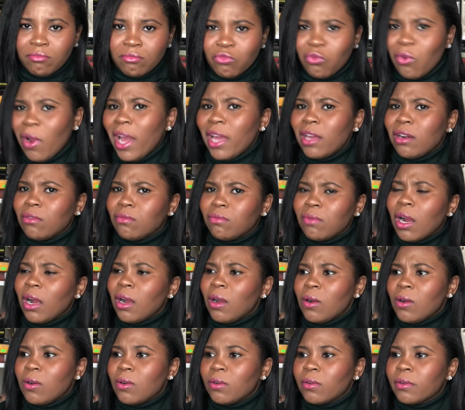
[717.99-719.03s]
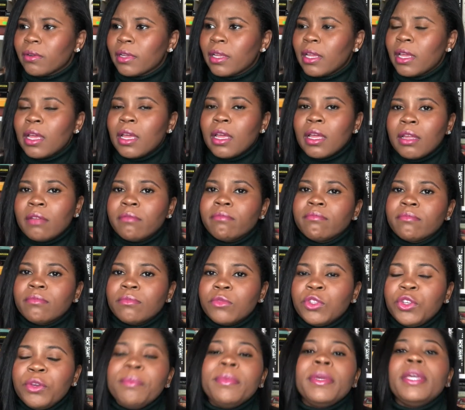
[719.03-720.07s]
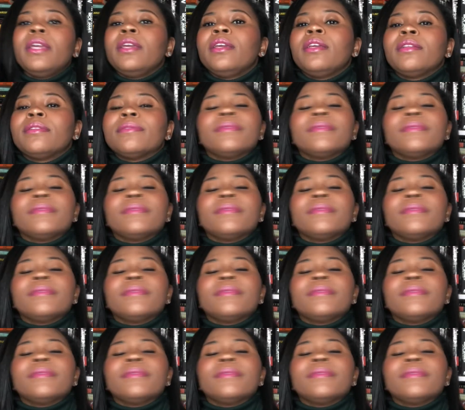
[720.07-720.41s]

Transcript: Right or wrong? You mean,